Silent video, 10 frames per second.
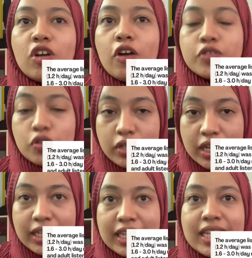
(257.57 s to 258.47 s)
of
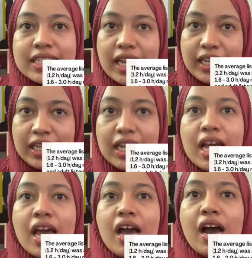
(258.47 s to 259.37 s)
students in this study
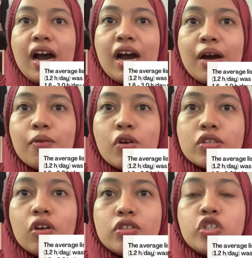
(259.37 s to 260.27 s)

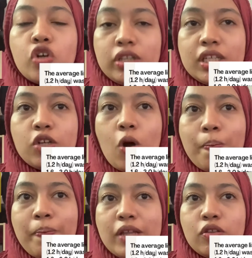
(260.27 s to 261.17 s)
was also shorter
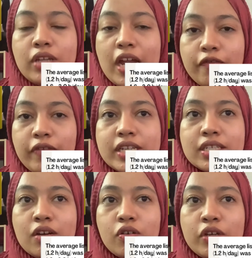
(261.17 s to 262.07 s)
compared to the average,